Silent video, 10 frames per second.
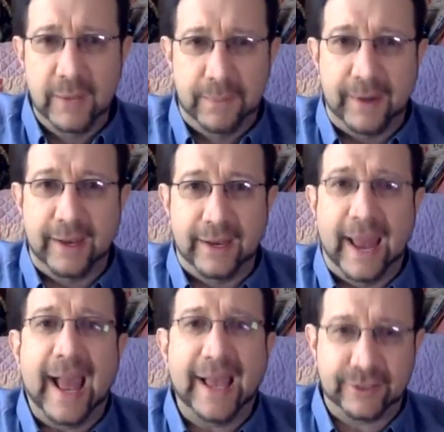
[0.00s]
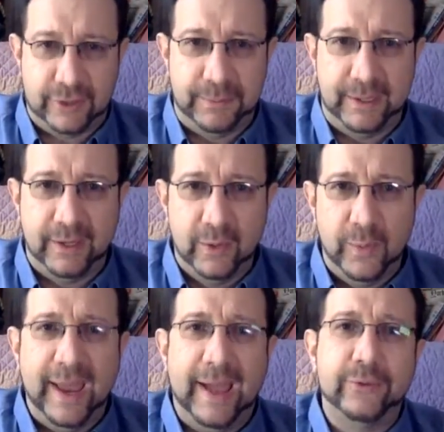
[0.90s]
but it has to be.
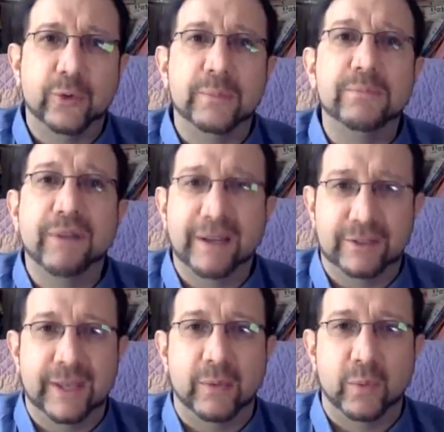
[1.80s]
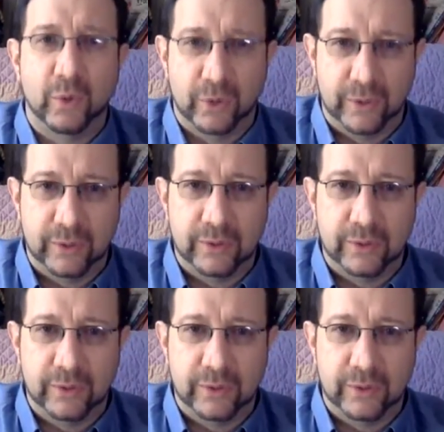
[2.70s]
We have to embrace that word.